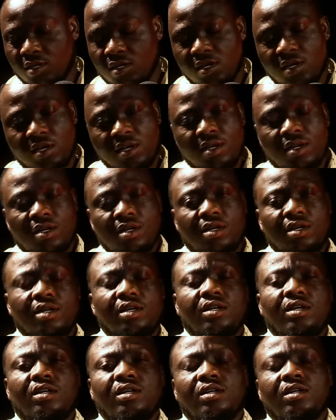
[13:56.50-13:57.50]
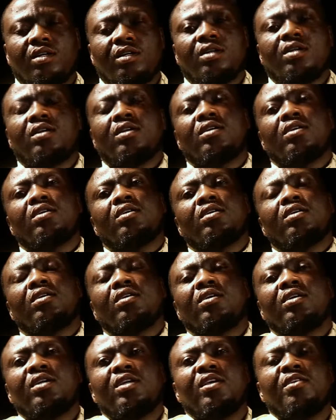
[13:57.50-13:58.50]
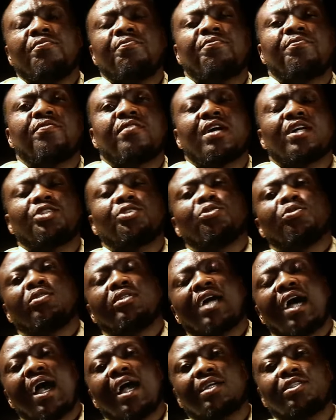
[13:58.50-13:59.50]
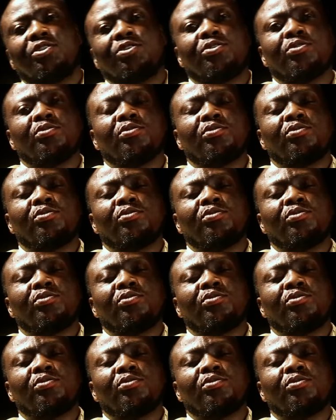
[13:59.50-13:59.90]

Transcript: mm. uh, if I should ask you